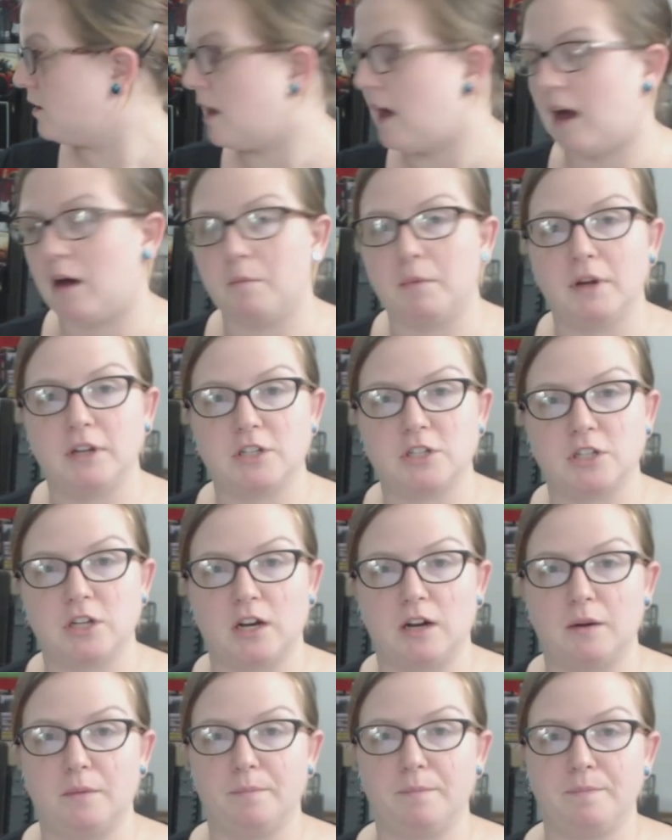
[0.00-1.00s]
how much
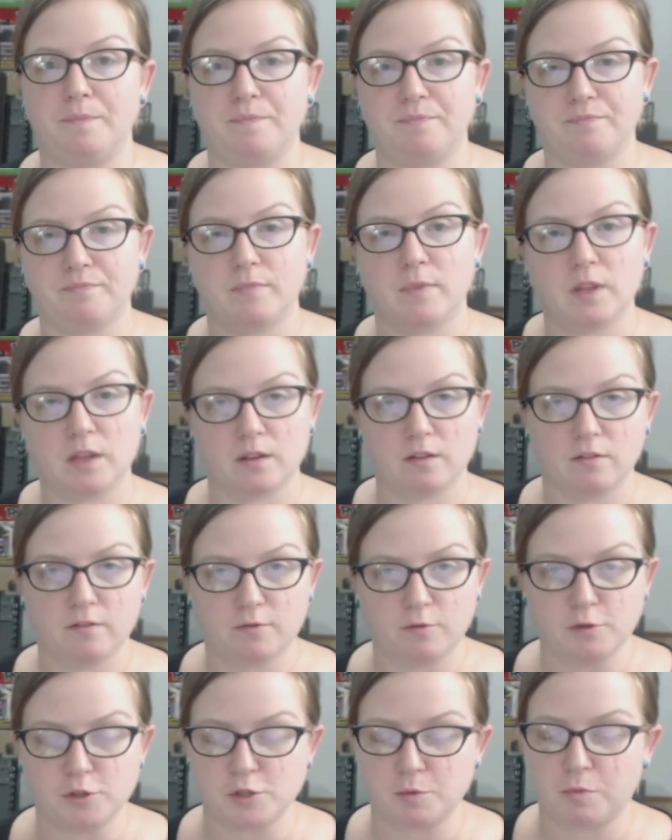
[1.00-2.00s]
um,
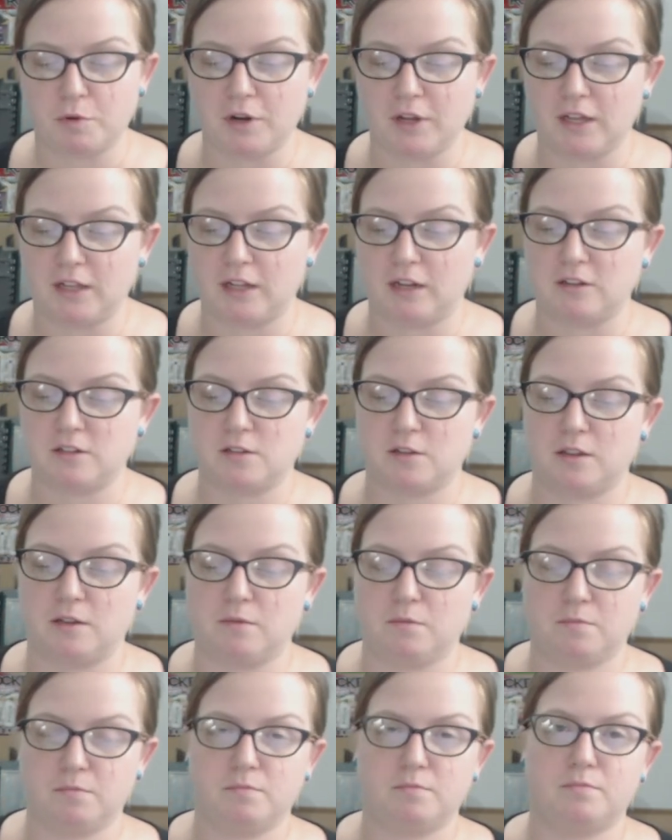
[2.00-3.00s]
food you're putting in there so
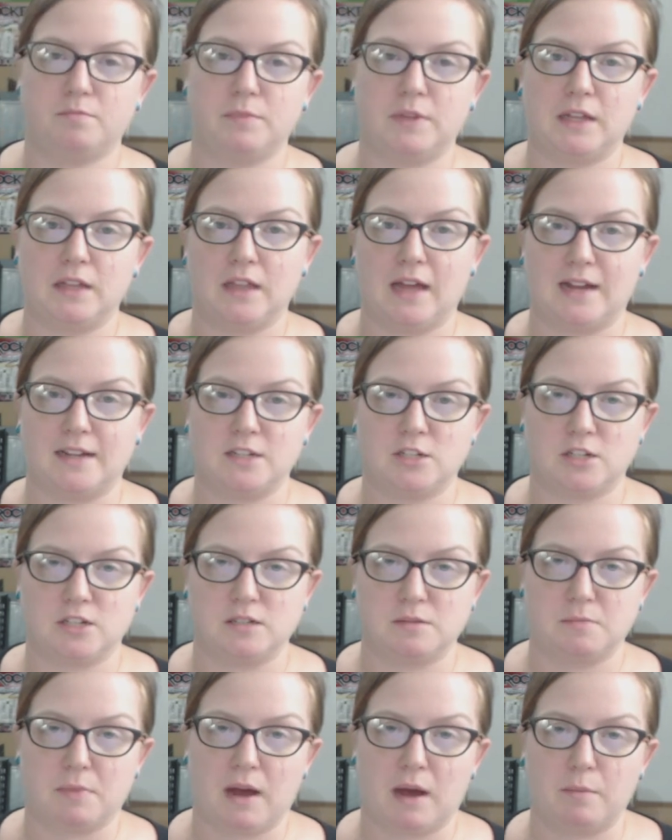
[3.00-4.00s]
the, the latch
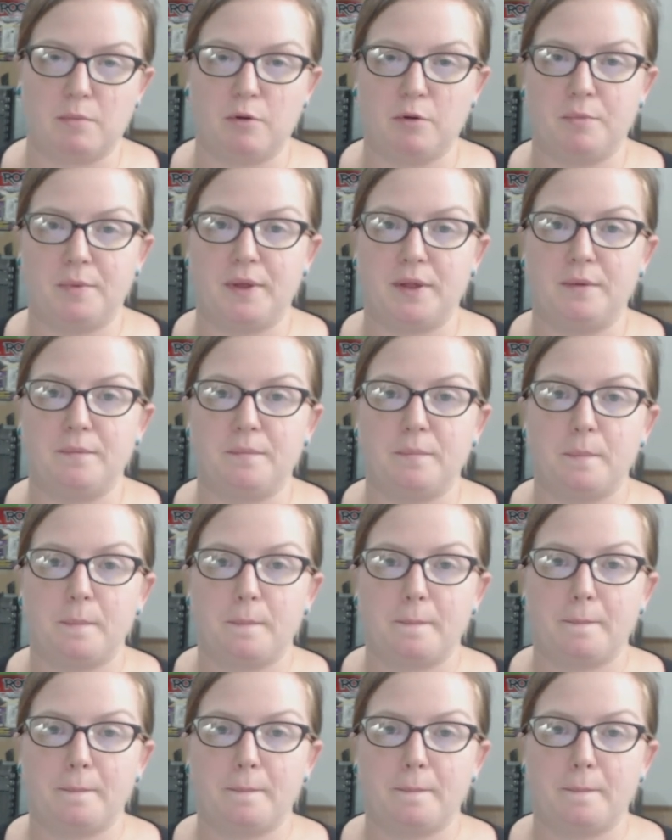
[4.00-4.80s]
doesn't pop open.